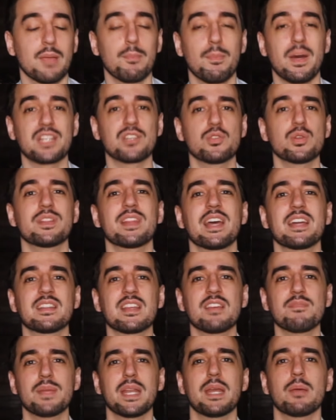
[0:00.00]
By doing that,
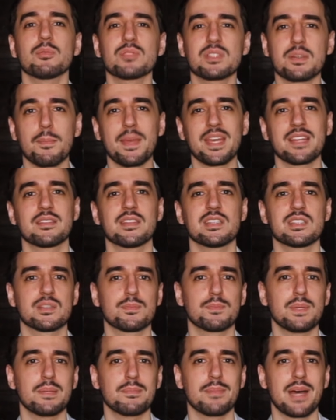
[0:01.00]
they've been able to make this
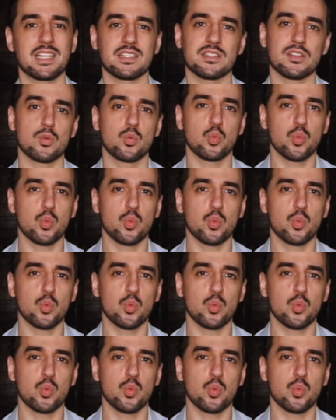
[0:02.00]
Speedmaster